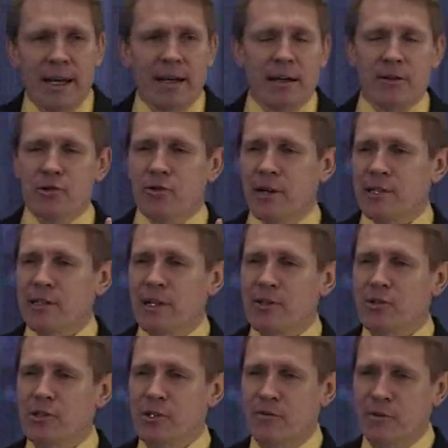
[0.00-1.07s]
English
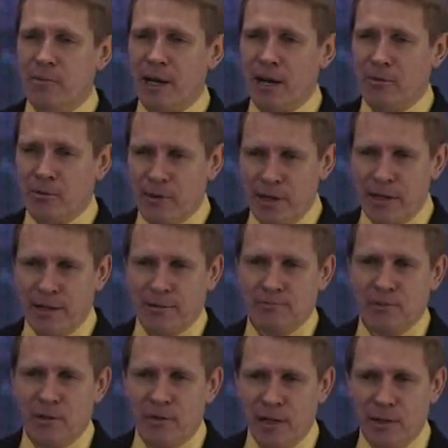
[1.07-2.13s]
translations of the Bible right now
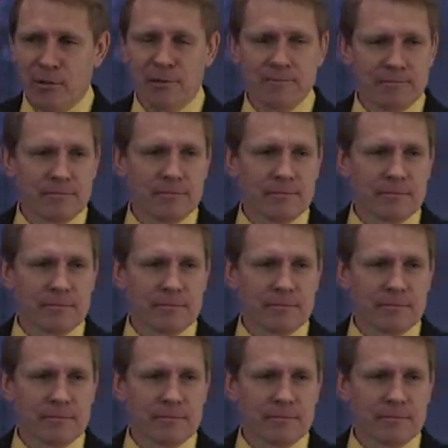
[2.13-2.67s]
available.